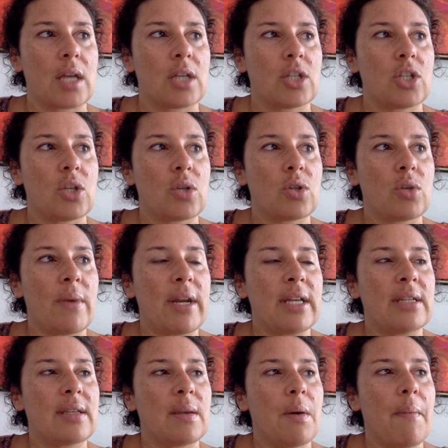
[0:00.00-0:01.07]
So many.
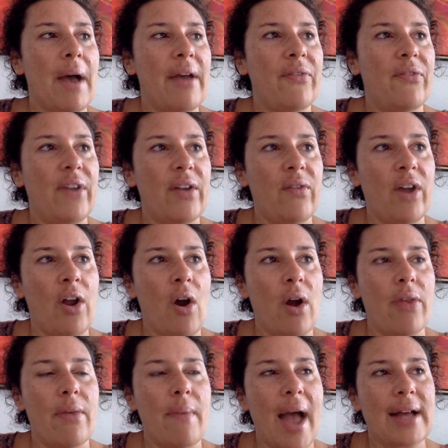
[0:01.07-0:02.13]
Some of my favorite are
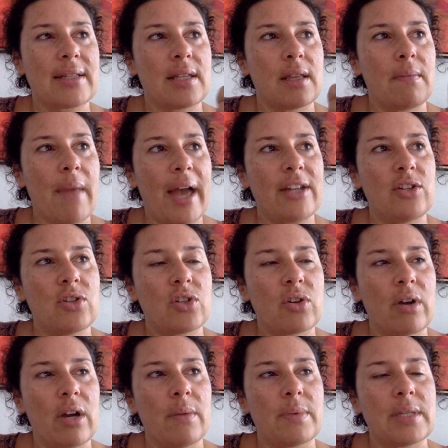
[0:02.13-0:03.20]
the Magdalene
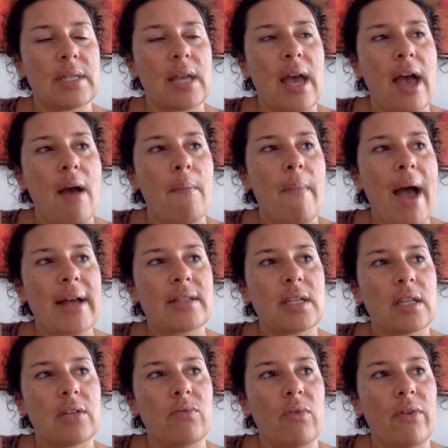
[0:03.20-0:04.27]
Manuscript,
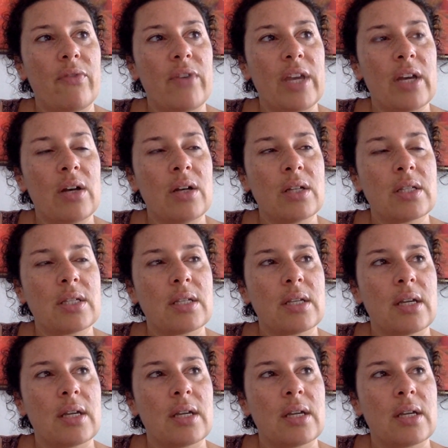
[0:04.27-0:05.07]
Magdalene Revealed.